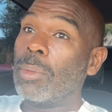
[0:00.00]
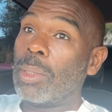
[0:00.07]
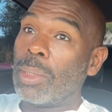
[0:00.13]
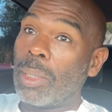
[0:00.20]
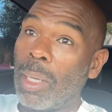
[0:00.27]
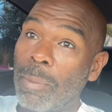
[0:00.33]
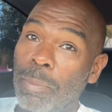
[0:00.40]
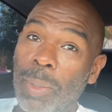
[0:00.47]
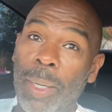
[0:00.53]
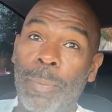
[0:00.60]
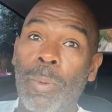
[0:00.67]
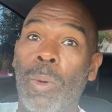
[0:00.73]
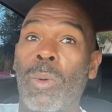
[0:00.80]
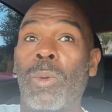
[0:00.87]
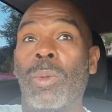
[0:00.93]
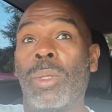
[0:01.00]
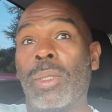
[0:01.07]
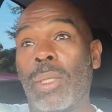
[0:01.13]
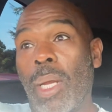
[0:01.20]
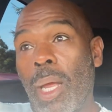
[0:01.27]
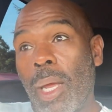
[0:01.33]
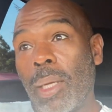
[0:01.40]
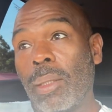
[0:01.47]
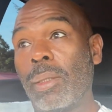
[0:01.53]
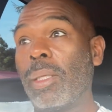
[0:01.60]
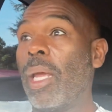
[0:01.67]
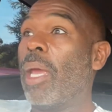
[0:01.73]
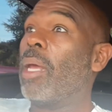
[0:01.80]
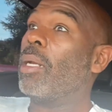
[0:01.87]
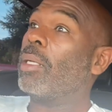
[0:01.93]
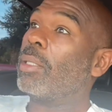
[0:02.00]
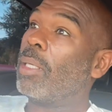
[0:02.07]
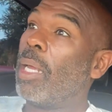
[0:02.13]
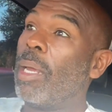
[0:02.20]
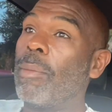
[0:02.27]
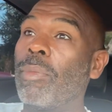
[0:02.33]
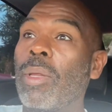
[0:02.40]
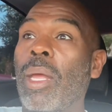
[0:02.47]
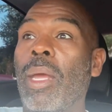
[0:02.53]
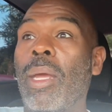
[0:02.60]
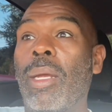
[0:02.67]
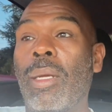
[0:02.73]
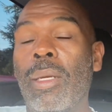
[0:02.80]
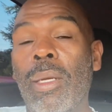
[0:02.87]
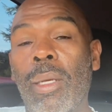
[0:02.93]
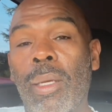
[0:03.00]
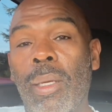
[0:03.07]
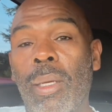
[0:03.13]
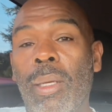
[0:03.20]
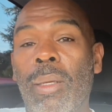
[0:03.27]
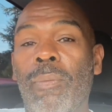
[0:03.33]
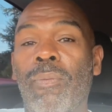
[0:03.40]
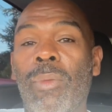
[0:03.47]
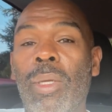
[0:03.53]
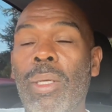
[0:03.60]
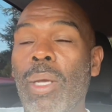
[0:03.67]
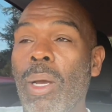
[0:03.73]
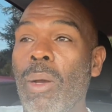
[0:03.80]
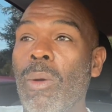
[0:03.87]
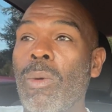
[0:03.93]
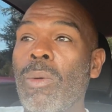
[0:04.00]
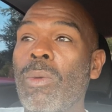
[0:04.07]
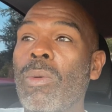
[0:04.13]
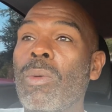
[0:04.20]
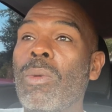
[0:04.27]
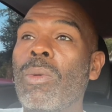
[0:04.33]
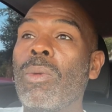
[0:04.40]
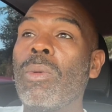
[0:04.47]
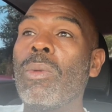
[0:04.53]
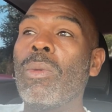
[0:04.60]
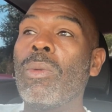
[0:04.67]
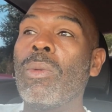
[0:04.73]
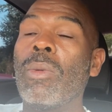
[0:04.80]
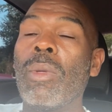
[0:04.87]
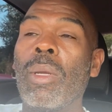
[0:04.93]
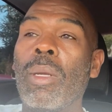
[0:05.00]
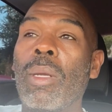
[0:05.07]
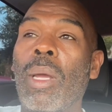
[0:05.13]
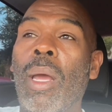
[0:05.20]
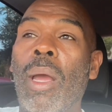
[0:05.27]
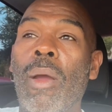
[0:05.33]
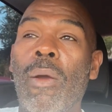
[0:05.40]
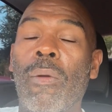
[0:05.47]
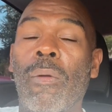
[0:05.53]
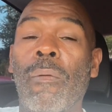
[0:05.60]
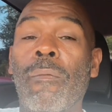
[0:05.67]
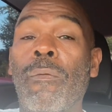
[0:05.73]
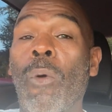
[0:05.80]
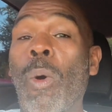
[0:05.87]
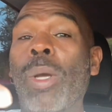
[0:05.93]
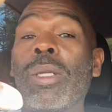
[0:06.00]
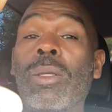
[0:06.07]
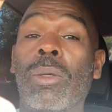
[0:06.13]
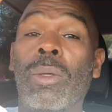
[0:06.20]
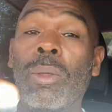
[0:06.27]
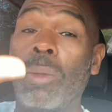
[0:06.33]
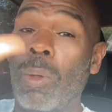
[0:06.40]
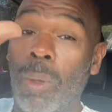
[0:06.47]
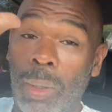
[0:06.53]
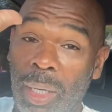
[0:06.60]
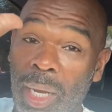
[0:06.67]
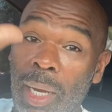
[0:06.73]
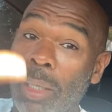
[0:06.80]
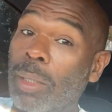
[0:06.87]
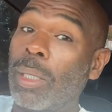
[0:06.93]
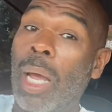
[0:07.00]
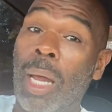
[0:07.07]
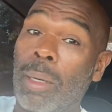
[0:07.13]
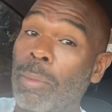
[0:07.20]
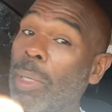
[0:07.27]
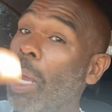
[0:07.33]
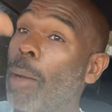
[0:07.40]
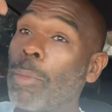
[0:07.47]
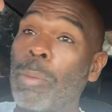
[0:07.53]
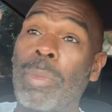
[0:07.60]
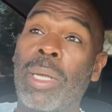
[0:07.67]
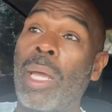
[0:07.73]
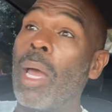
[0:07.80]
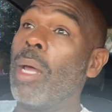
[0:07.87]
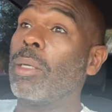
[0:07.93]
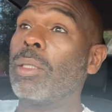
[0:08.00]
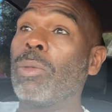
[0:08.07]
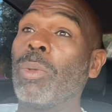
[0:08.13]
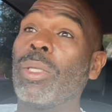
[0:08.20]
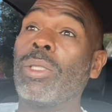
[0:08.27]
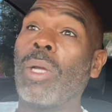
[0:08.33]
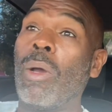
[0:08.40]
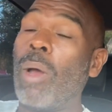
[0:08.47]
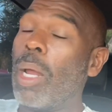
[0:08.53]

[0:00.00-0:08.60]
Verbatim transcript: Some people was like saying the same thing. Yo, I heard a voice on the inside of me. I'm going to be honest with y'all.